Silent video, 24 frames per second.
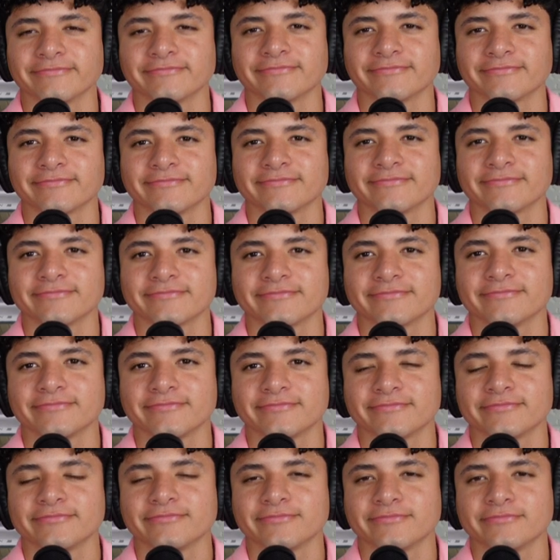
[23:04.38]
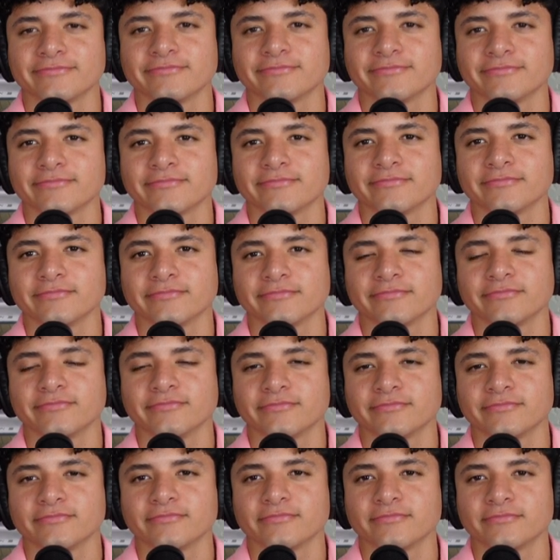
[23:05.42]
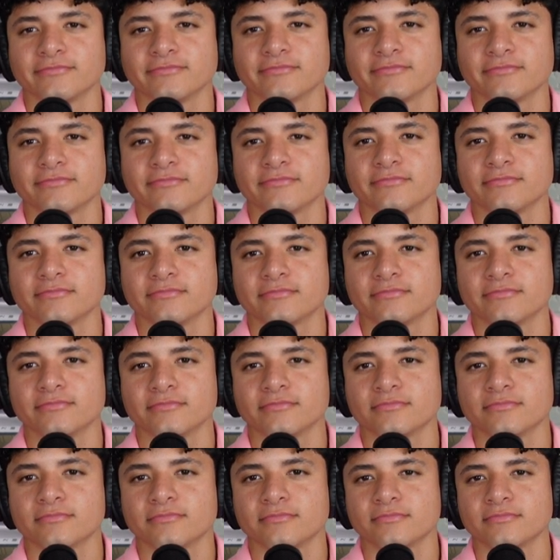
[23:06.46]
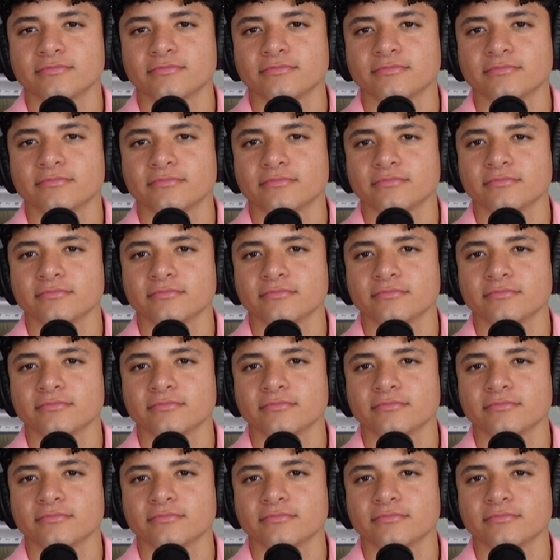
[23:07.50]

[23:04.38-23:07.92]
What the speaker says: No words are spoken by the person on screen.